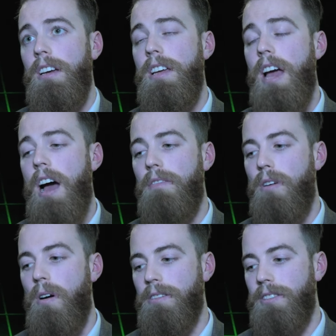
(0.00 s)
Yeah, of
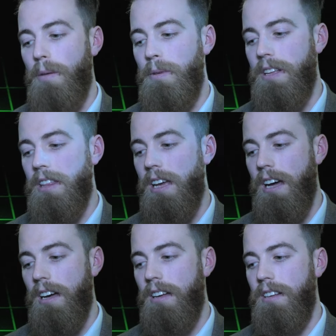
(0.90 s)
course. I mean,
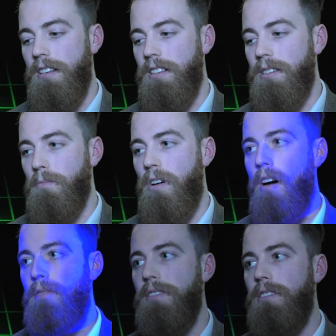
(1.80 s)
uh, that's some
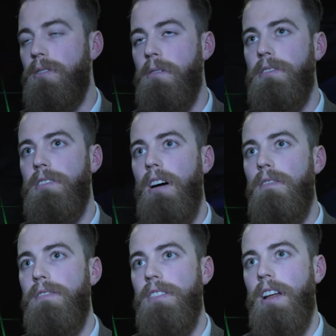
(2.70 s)
confidence to ourselves,
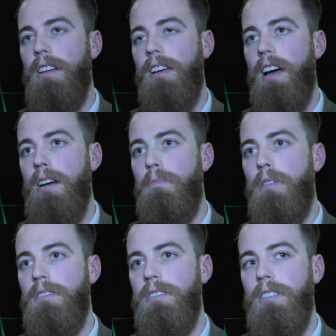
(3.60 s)
and then kind of
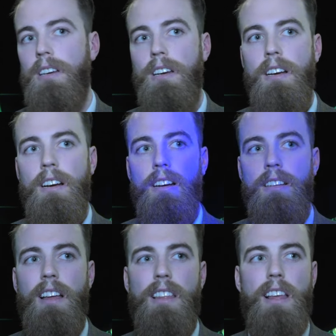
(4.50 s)
puts
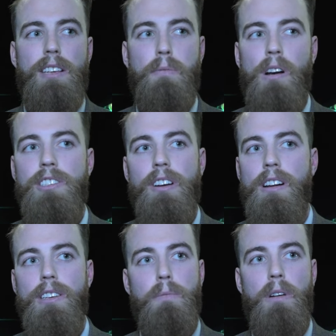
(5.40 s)
not less pressure on
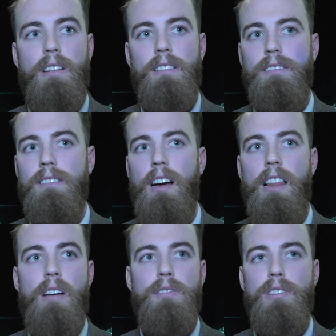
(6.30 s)
us, but
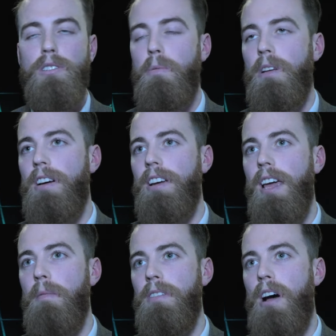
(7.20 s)
allows us to play our
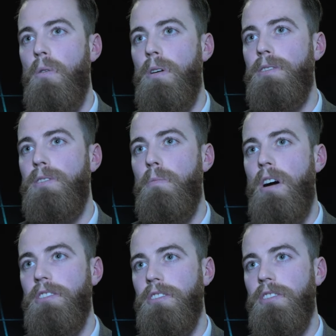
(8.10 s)
game and not worry too
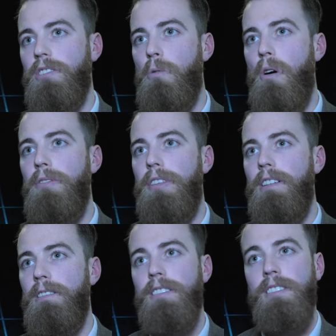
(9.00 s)
much and just go out
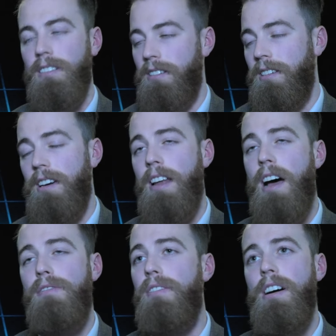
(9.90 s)
there and and
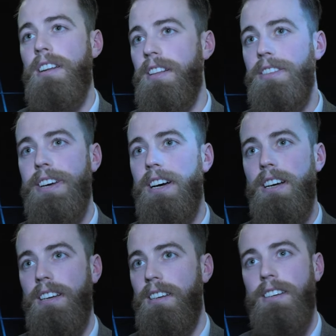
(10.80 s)
have fun and
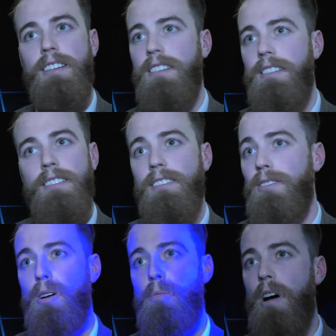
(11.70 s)
uh,
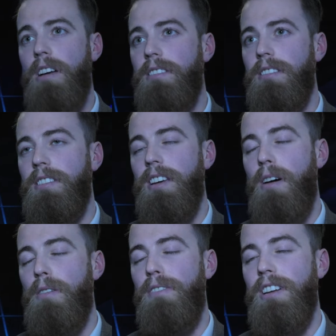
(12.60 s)
do our best and see
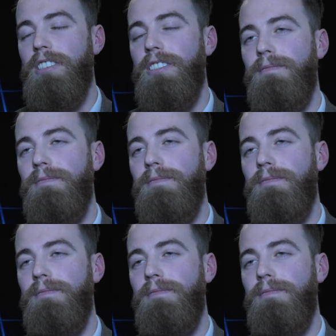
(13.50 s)
how we finish.